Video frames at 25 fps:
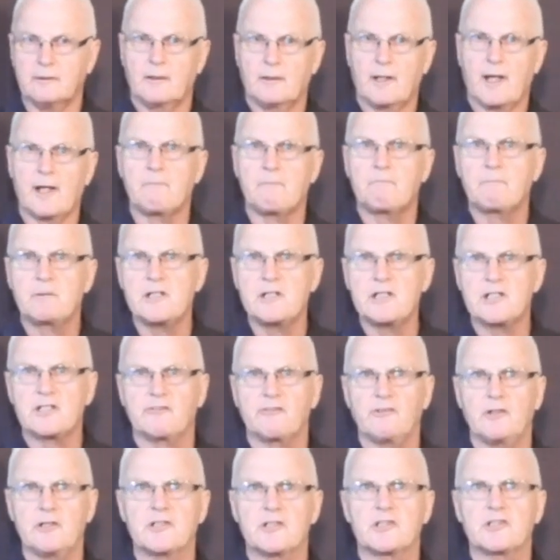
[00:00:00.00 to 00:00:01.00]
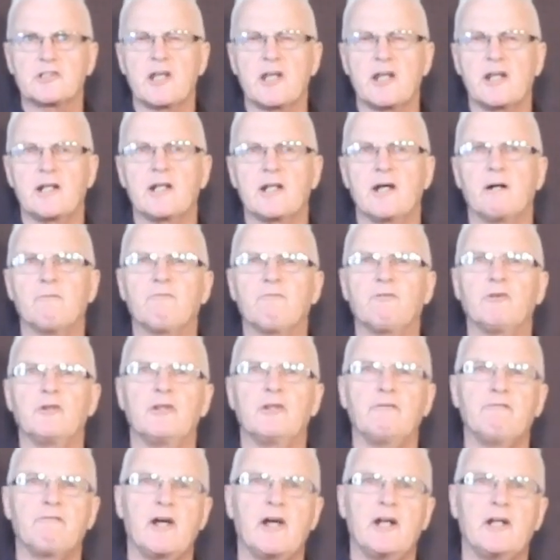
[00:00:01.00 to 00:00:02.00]
and peacefully stand up for
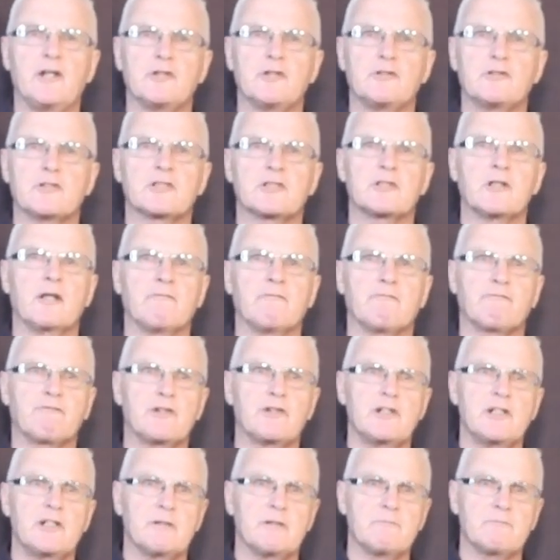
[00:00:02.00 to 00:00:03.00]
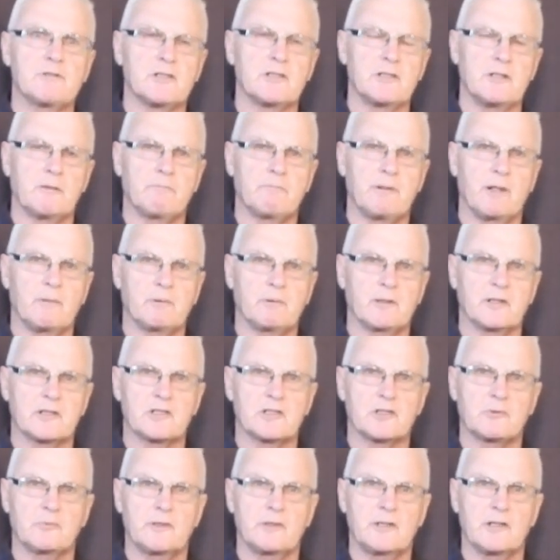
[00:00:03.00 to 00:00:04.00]
their values and freedoms in the public
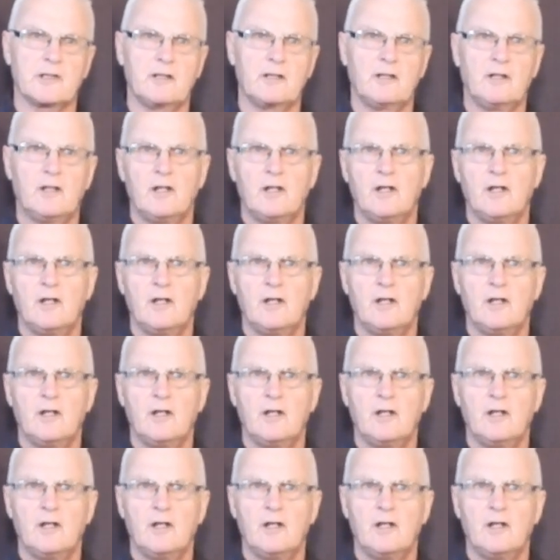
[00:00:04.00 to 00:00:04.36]
square,